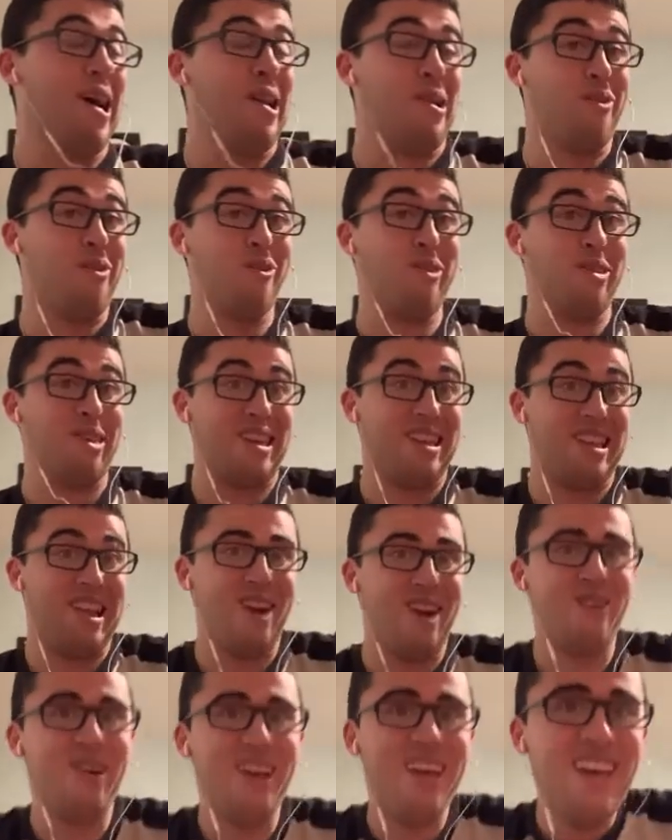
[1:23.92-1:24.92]
I don't really
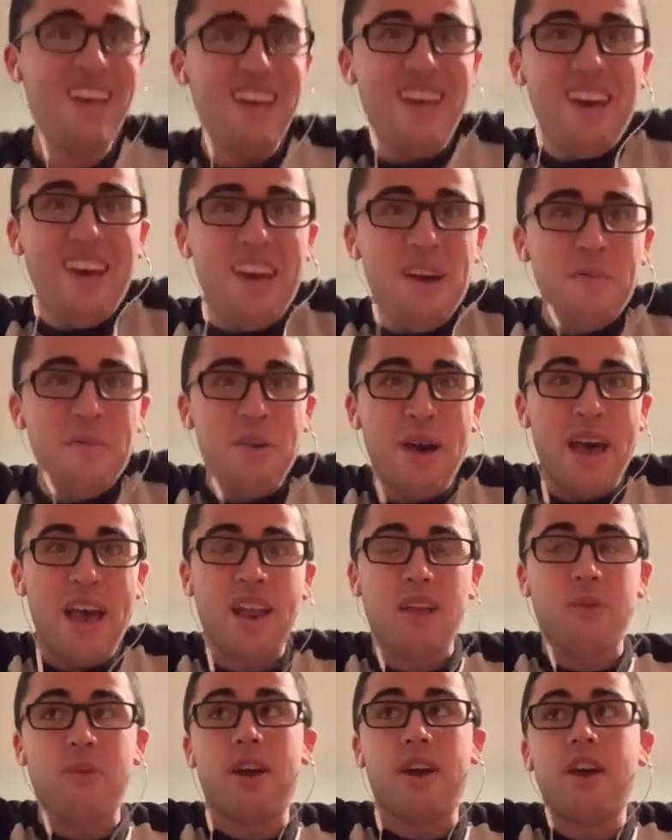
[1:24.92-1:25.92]
know. But
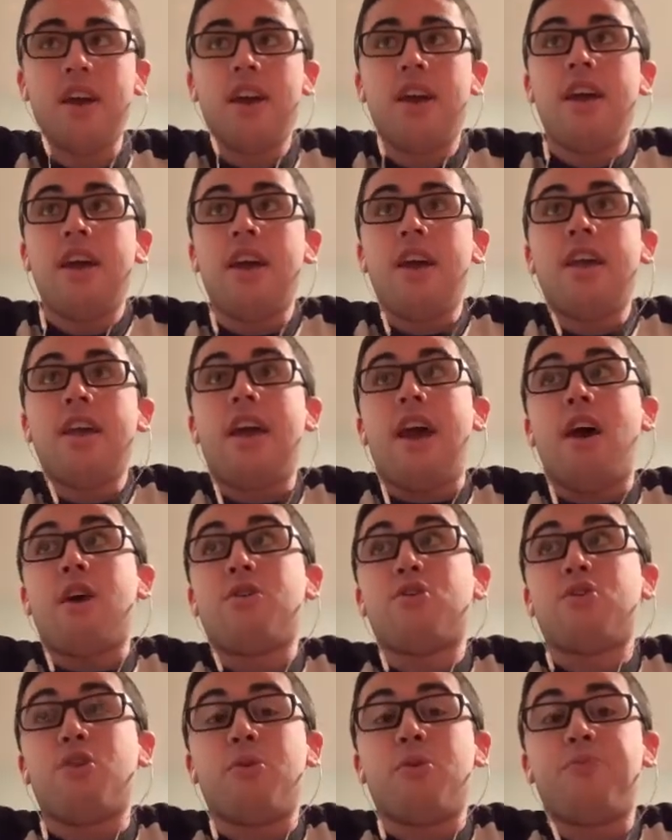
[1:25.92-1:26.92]
anyway, yeah,
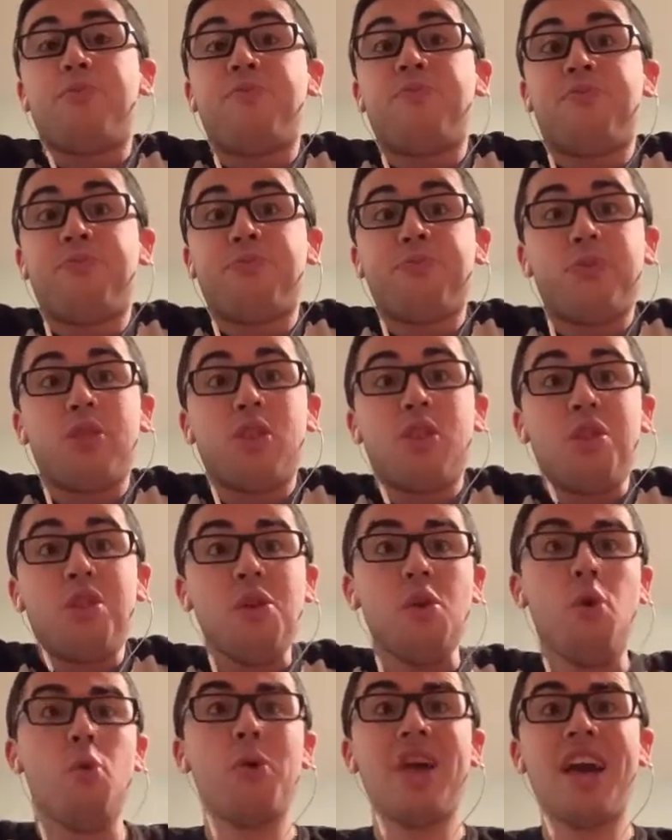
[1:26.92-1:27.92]
so
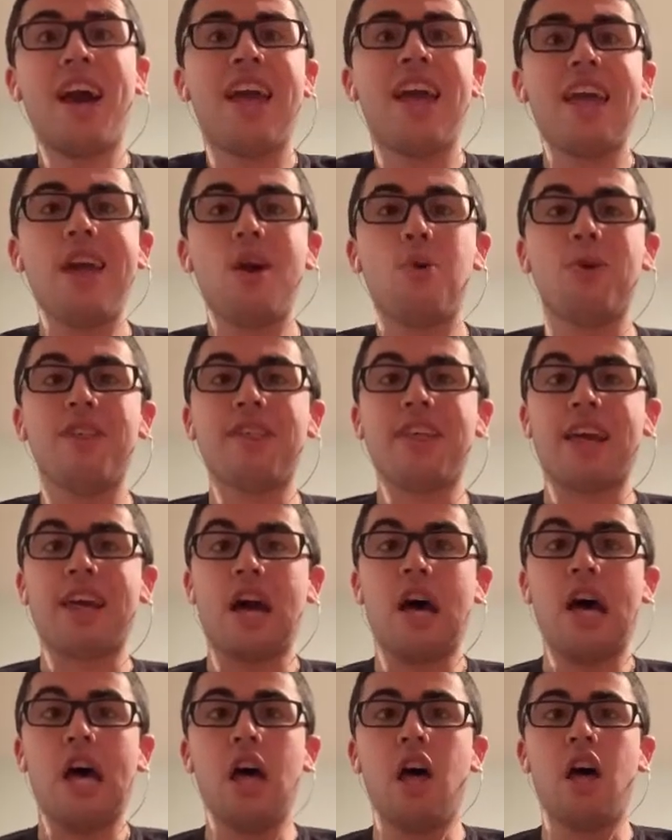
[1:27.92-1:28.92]
we got hit with like
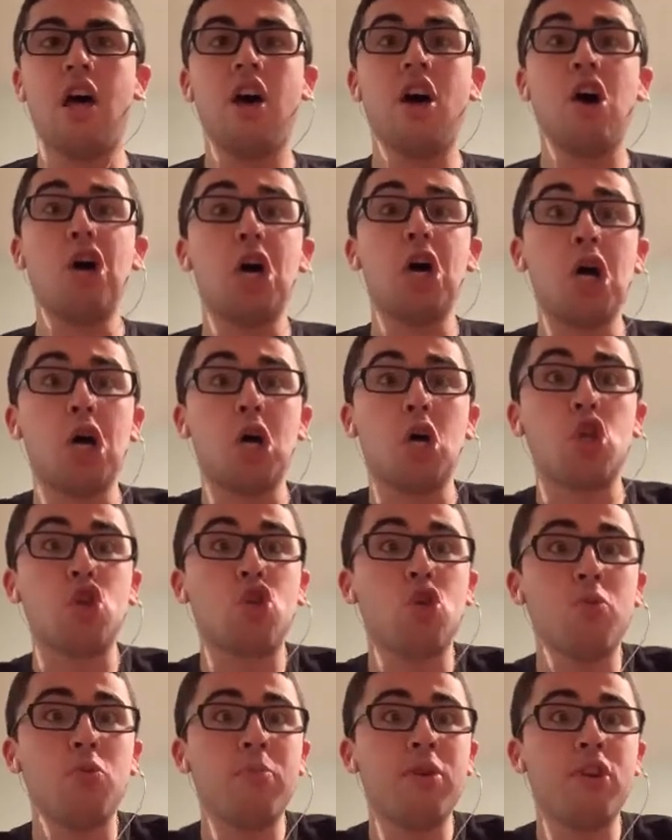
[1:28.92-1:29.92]

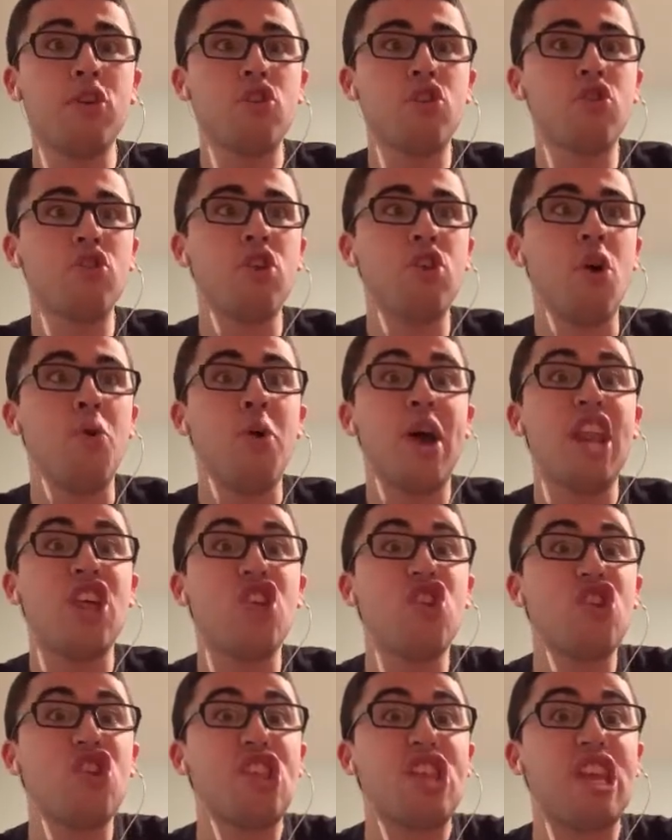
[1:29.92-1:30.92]
so much snow and
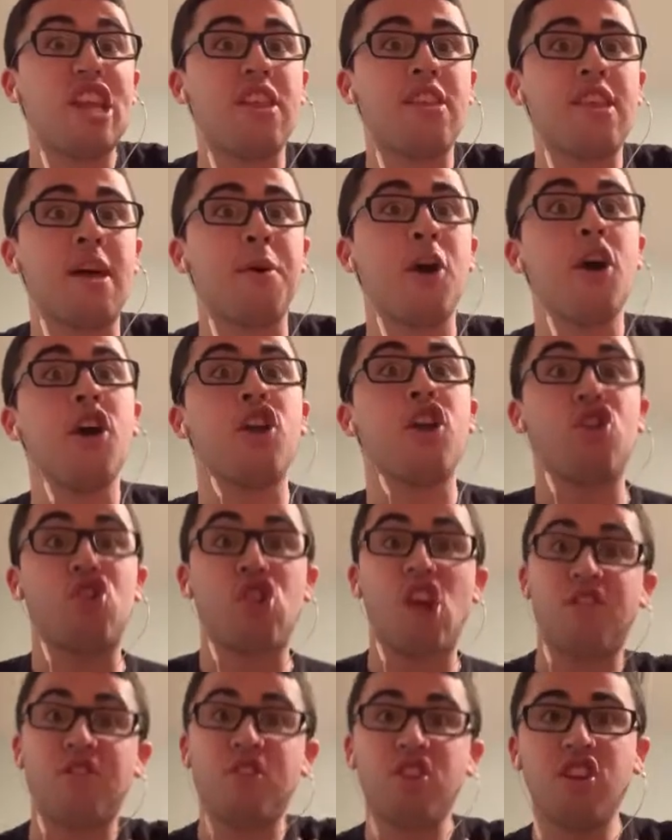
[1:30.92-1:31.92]
it just didn't stop. You
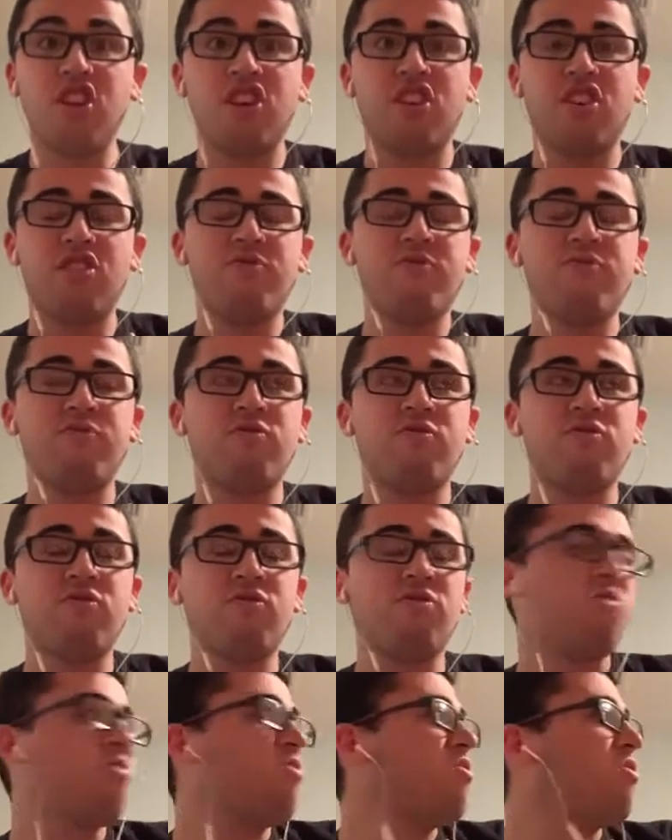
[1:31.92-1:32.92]
shoveled?
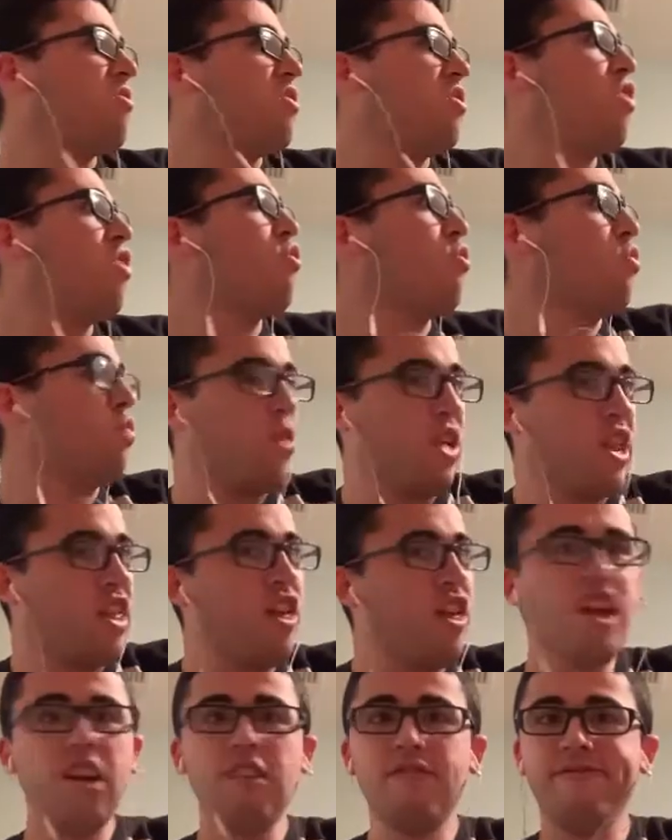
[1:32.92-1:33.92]
Did you do
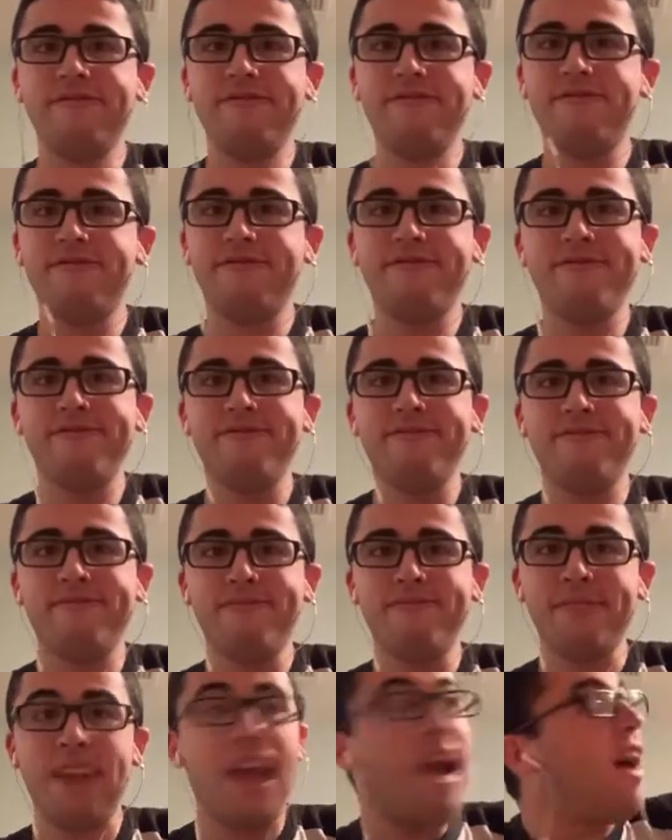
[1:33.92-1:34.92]
anything?
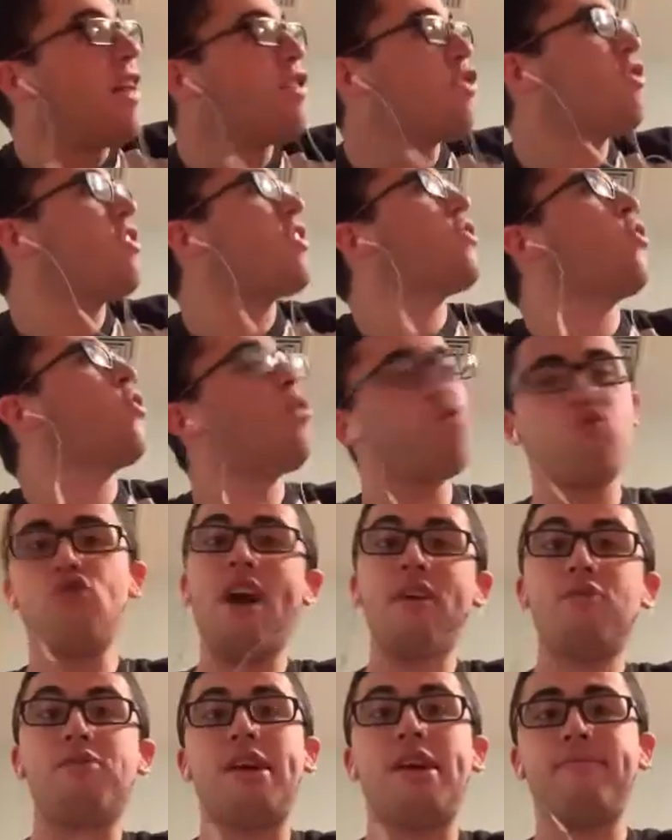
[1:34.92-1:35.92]
Yeah, I just did the whole
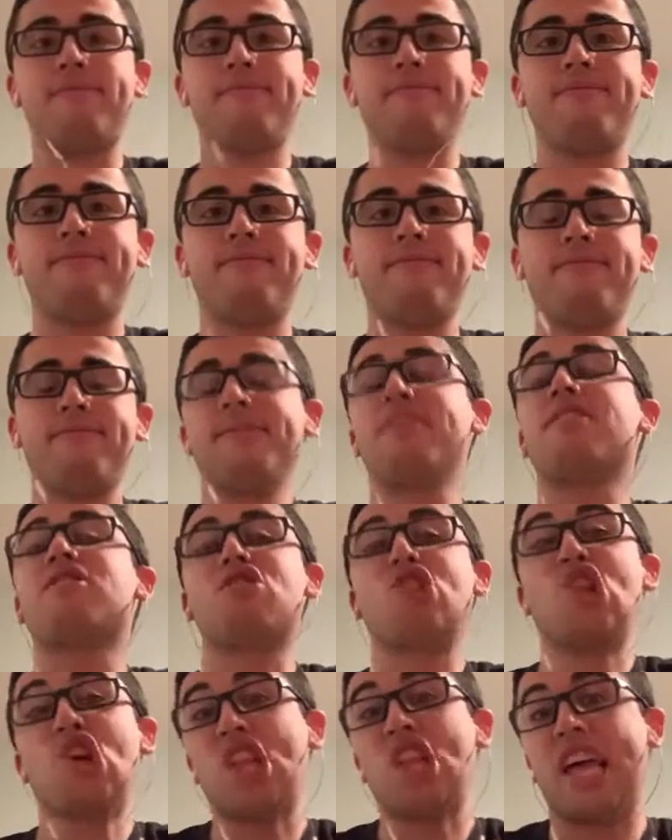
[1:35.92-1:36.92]
driveway.
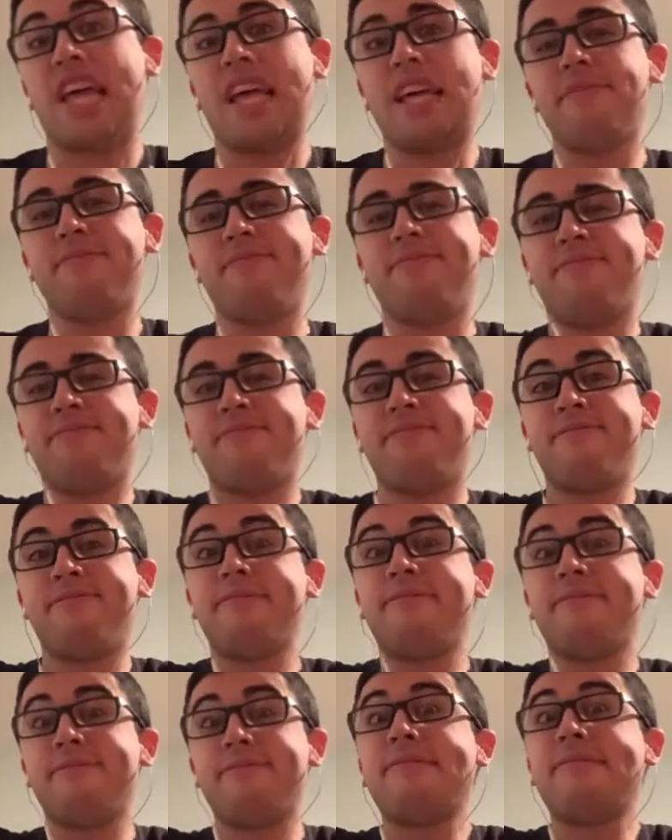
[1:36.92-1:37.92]
Doesn't look like it.
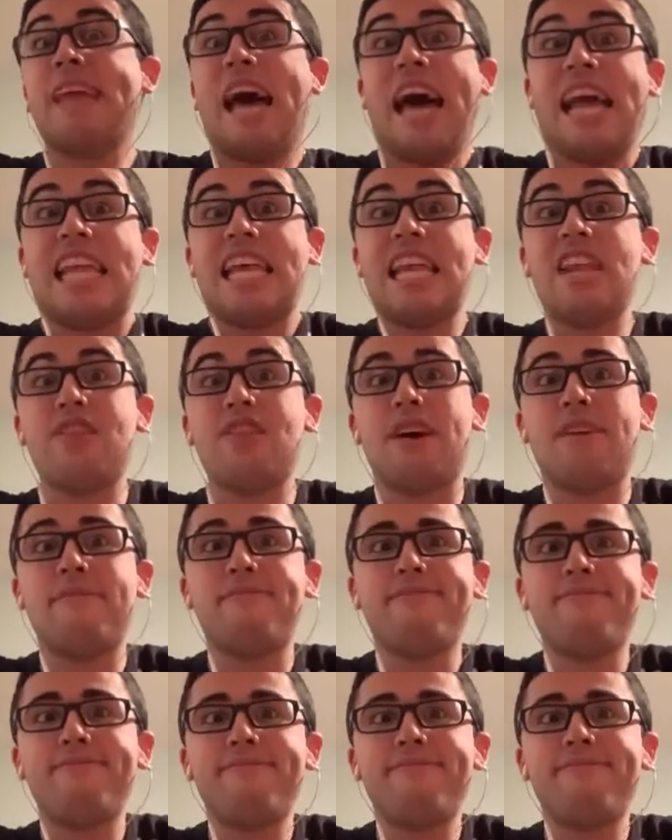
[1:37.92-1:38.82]
I did it though.